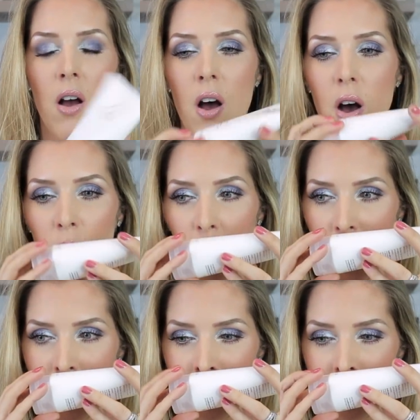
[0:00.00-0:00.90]
Oh,
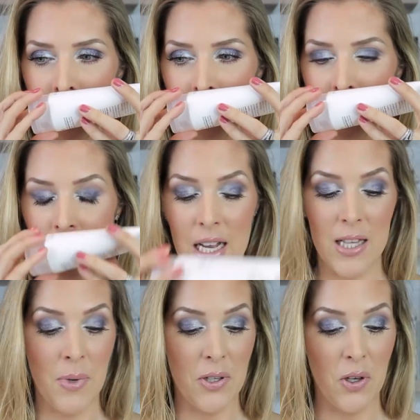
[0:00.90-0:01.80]

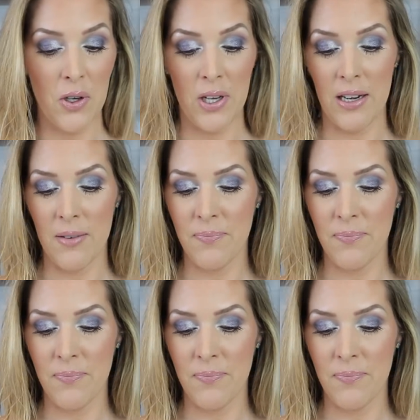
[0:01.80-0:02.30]
that smells good.